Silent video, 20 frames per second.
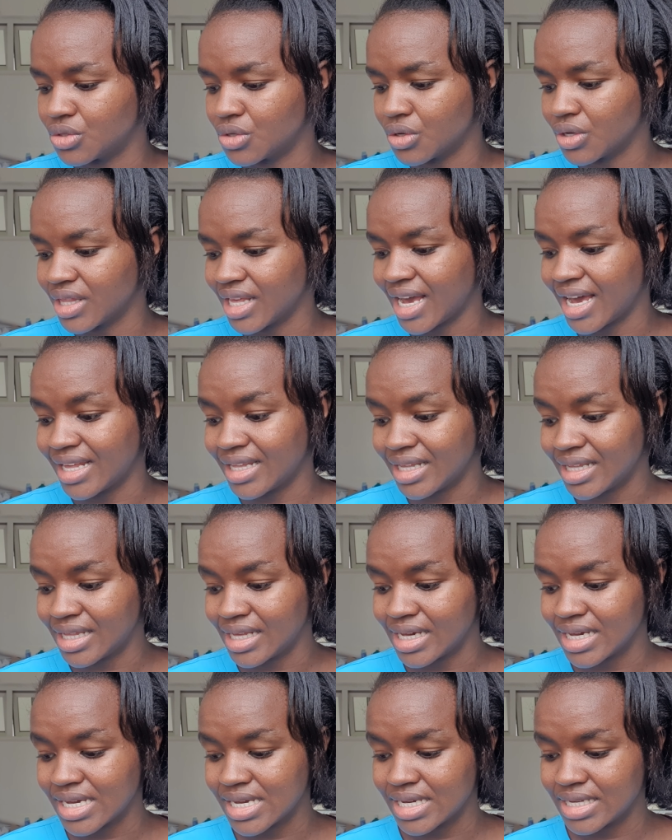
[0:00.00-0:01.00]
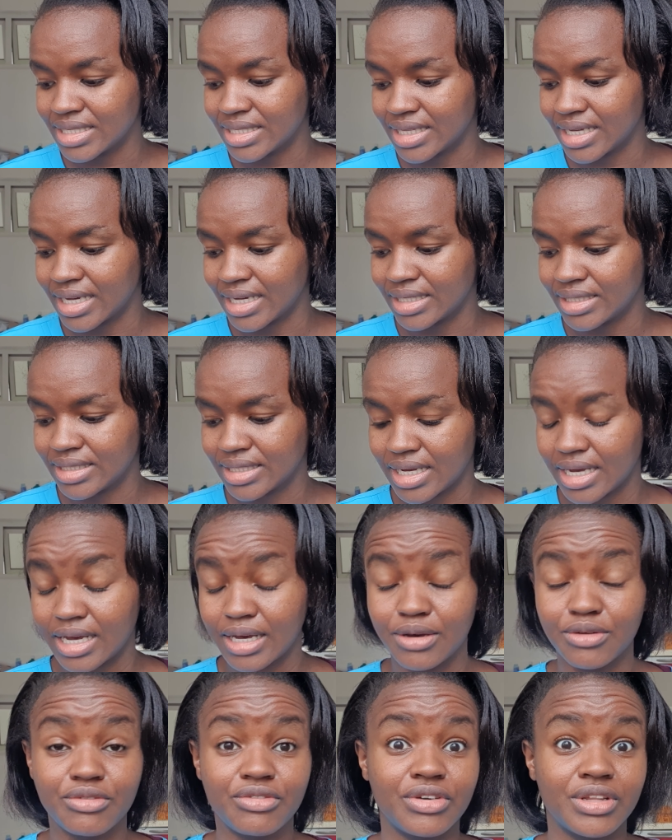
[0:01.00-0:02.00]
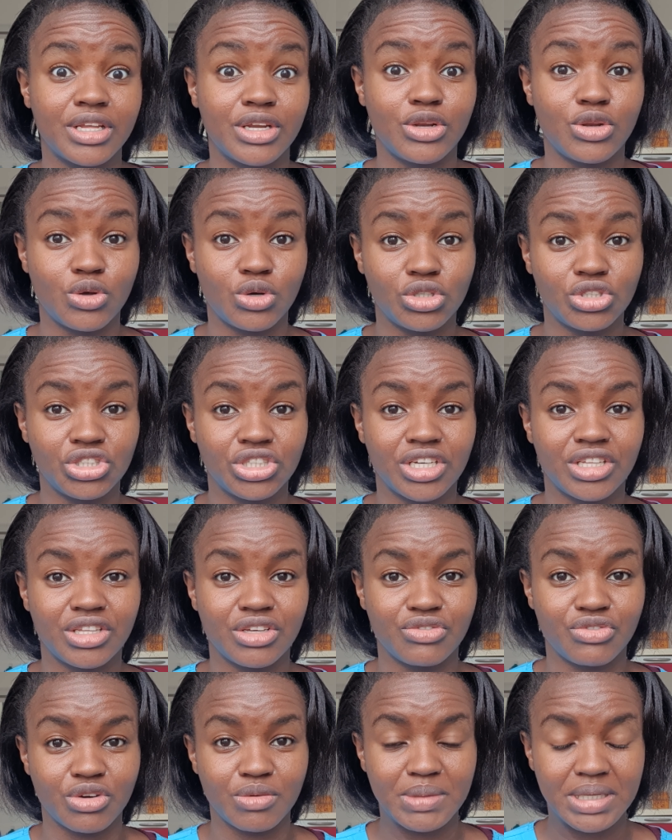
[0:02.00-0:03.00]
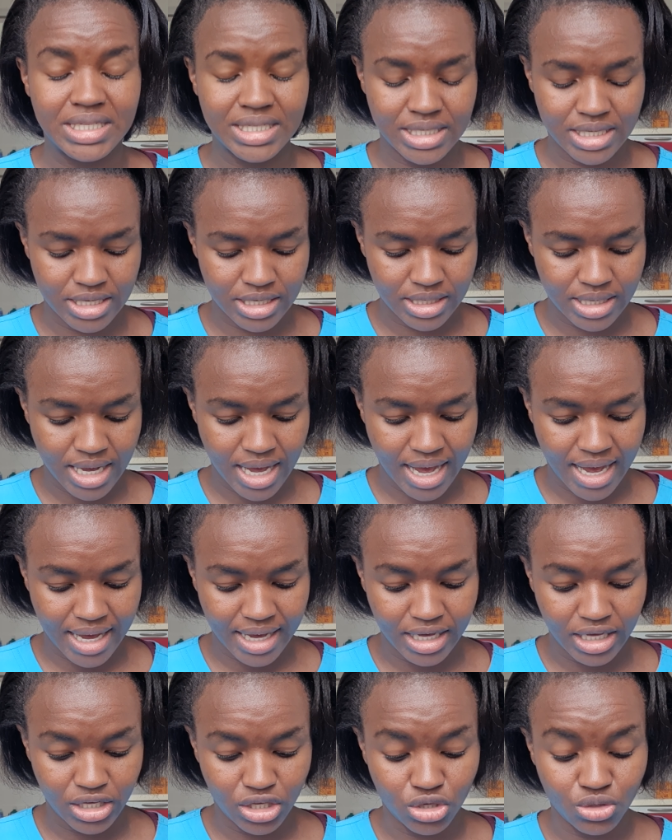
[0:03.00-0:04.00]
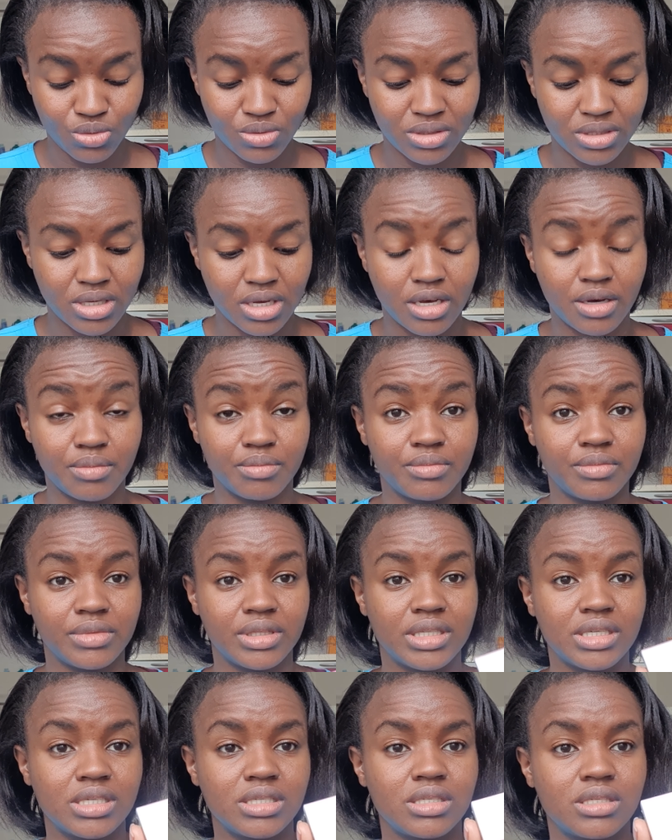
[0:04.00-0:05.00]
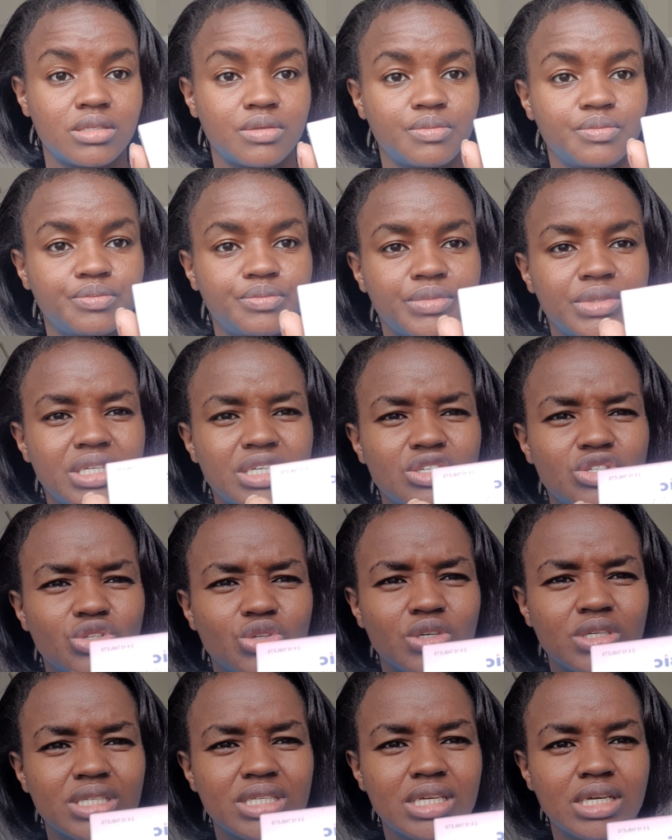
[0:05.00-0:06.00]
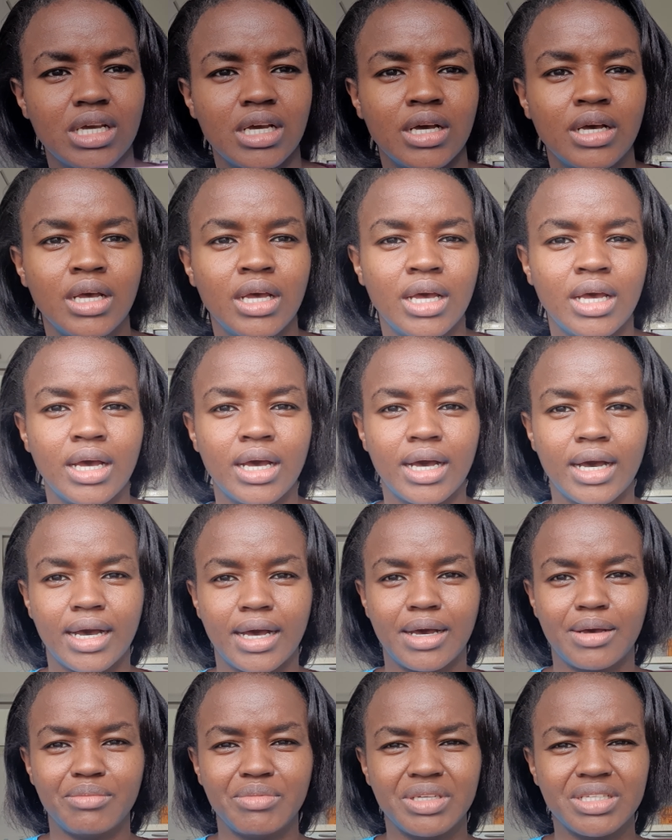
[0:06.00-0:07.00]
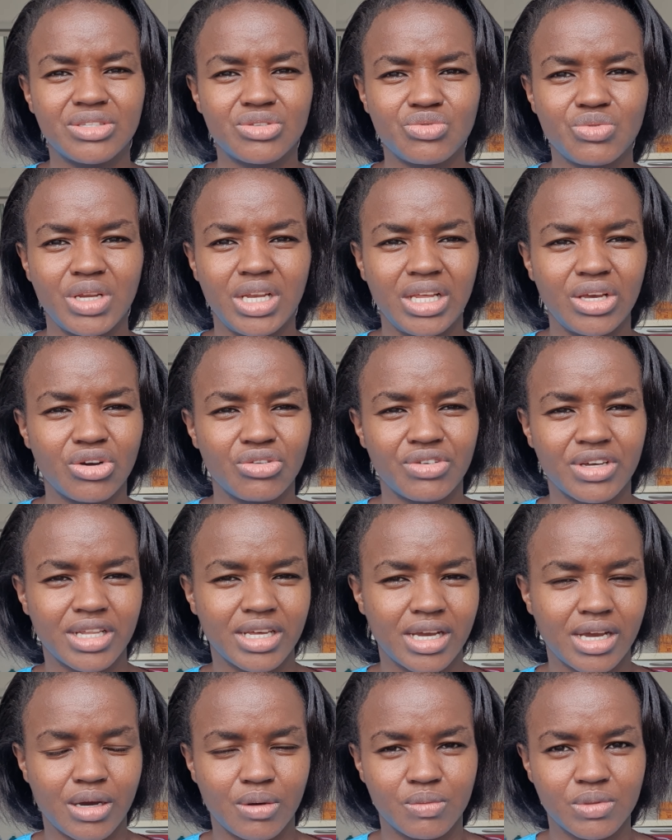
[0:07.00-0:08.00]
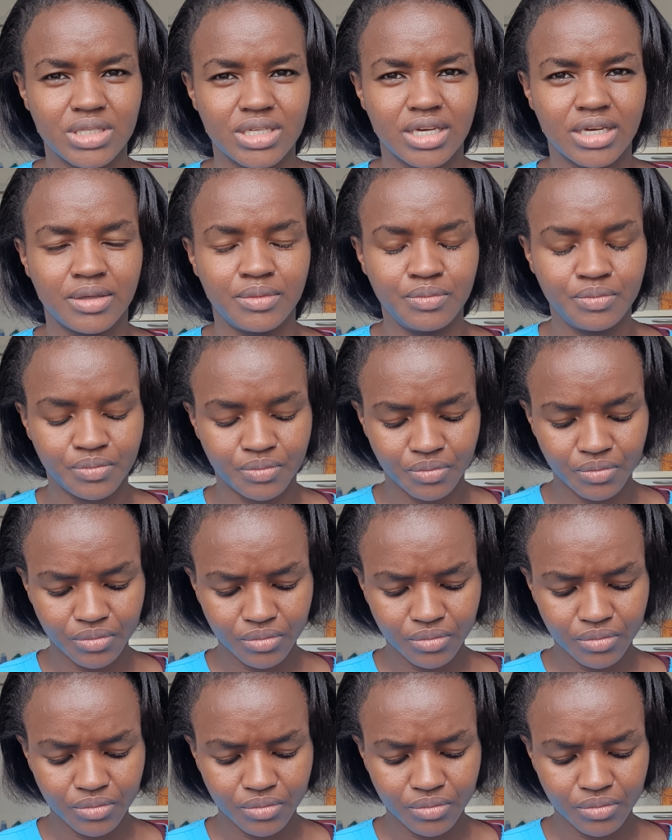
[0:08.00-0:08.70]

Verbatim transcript: so the other thing is that um, for the nausea and the vomiting, I use um, this. This is Nosic. Um, it's really over the counter.